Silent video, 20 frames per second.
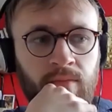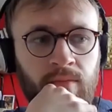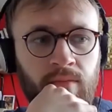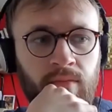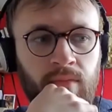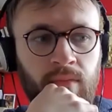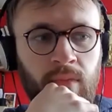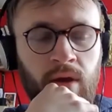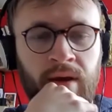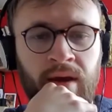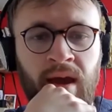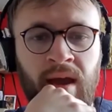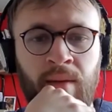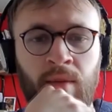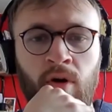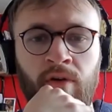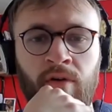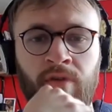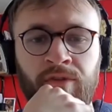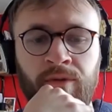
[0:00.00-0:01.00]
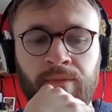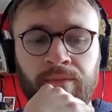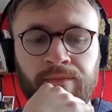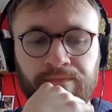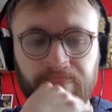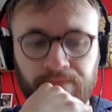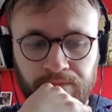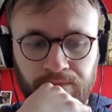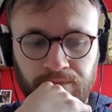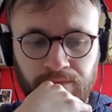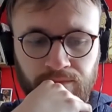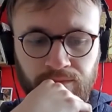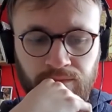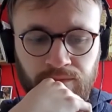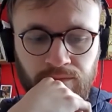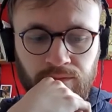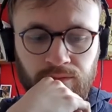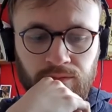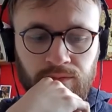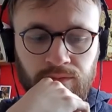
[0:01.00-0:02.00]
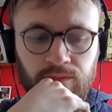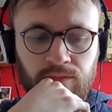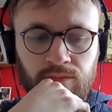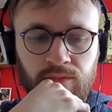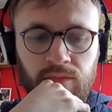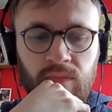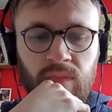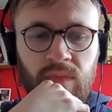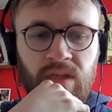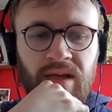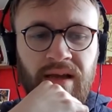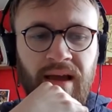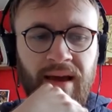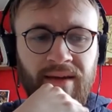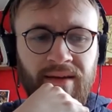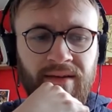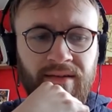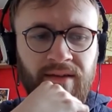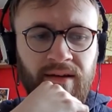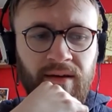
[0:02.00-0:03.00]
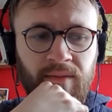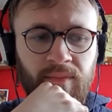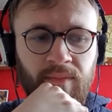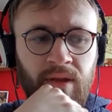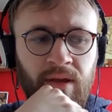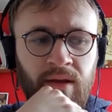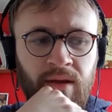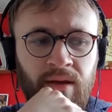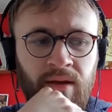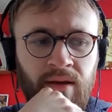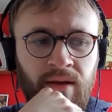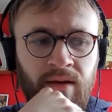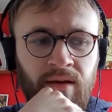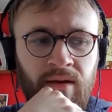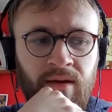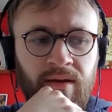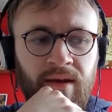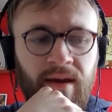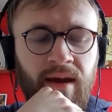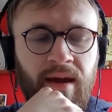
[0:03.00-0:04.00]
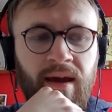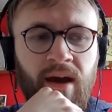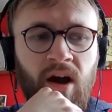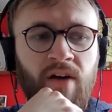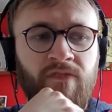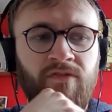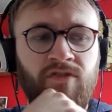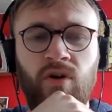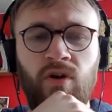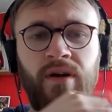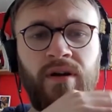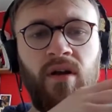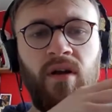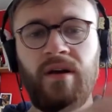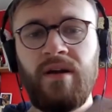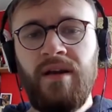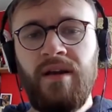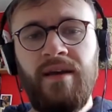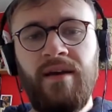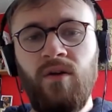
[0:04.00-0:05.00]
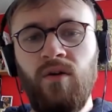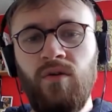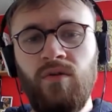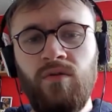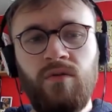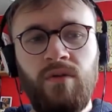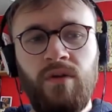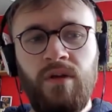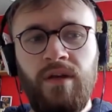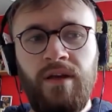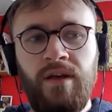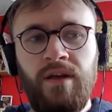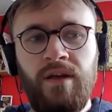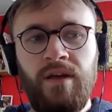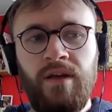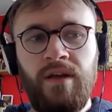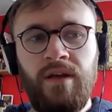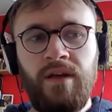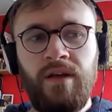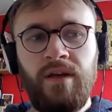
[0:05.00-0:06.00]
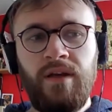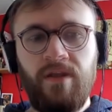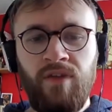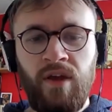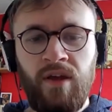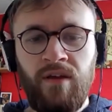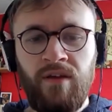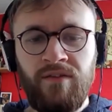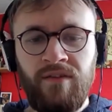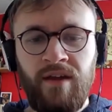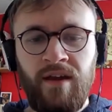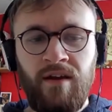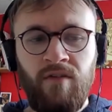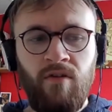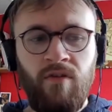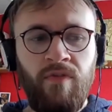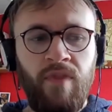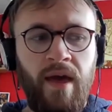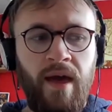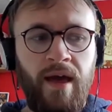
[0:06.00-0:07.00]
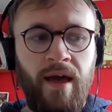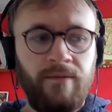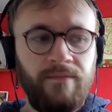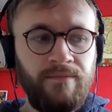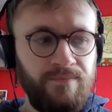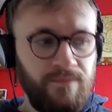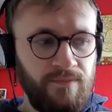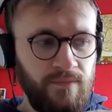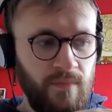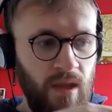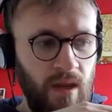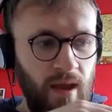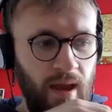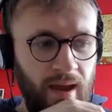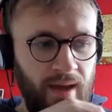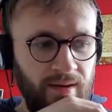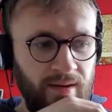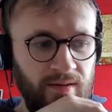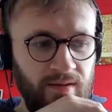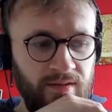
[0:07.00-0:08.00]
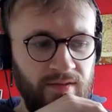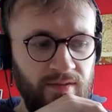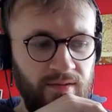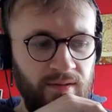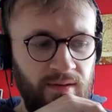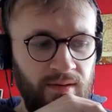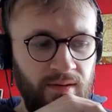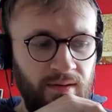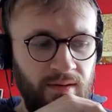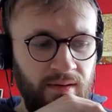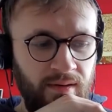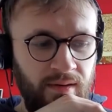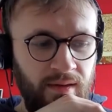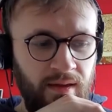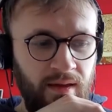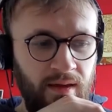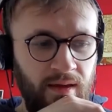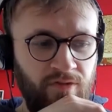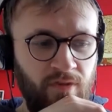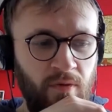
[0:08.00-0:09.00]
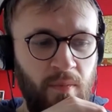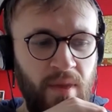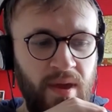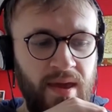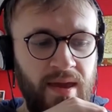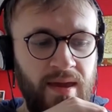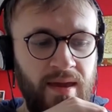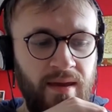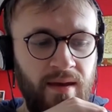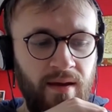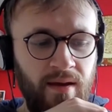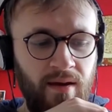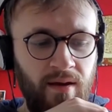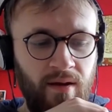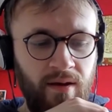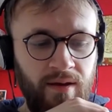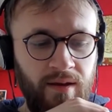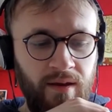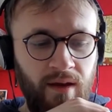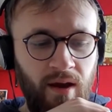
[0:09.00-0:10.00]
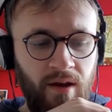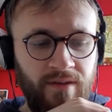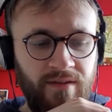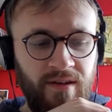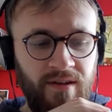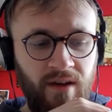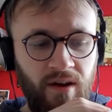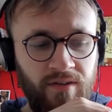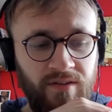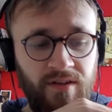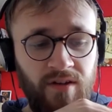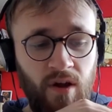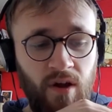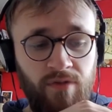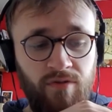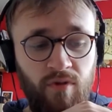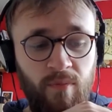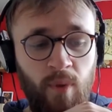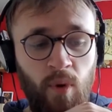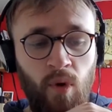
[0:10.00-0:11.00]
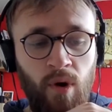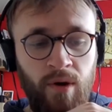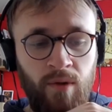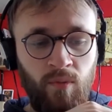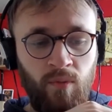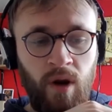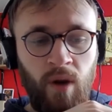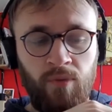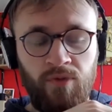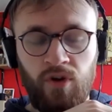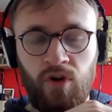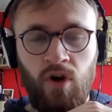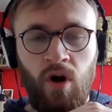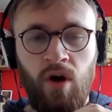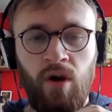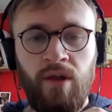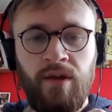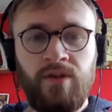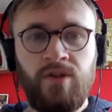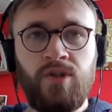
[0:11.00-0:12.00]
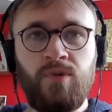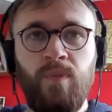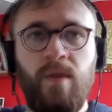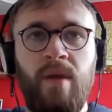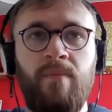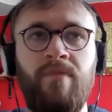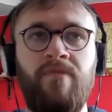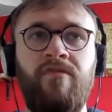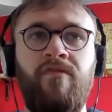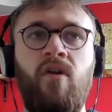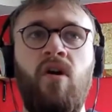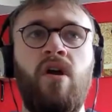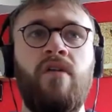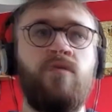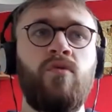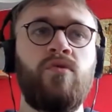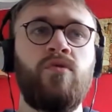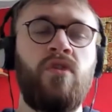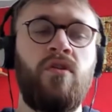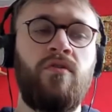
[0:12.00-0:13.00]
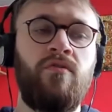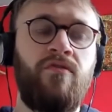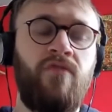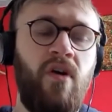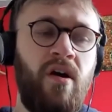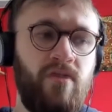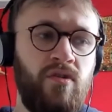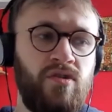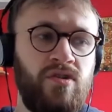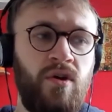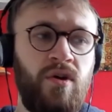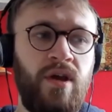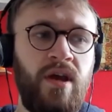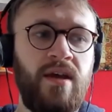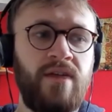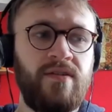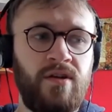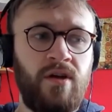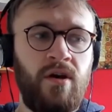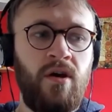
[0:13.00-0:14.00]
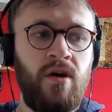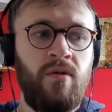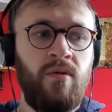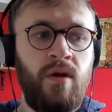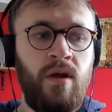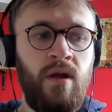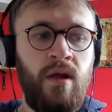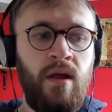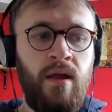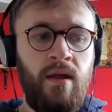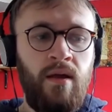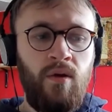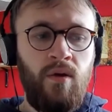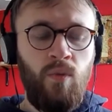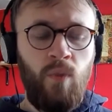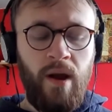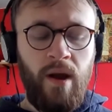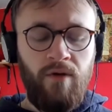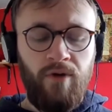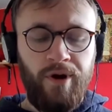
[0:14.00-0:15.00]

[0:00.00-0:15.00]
I came off them. And yeah, I've tried like little different kind of things here and there. And for me, I did go through a point when I was at college, maybe 5 or so years ago, where